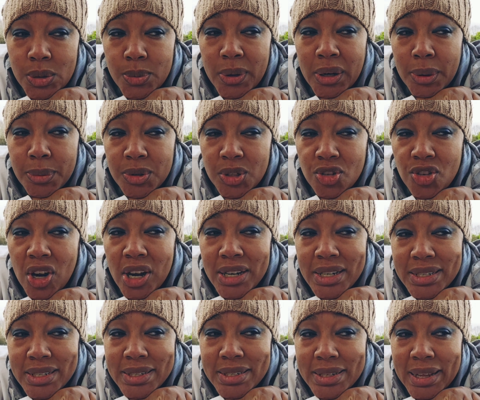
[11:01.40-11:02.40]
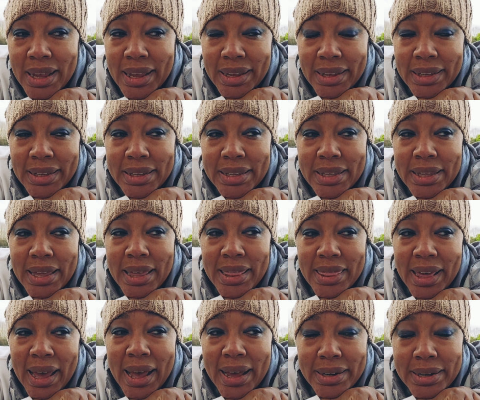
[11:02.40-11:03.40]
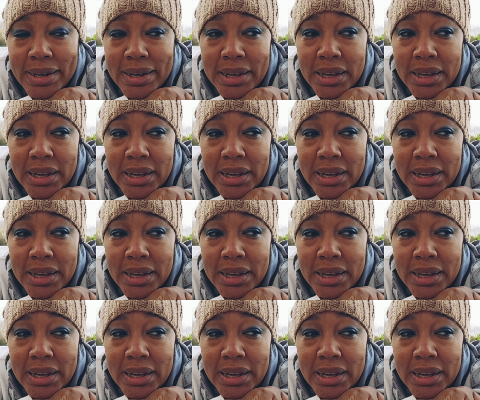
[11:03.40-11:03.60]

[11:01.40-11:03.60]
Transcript: is what I was trying to say, that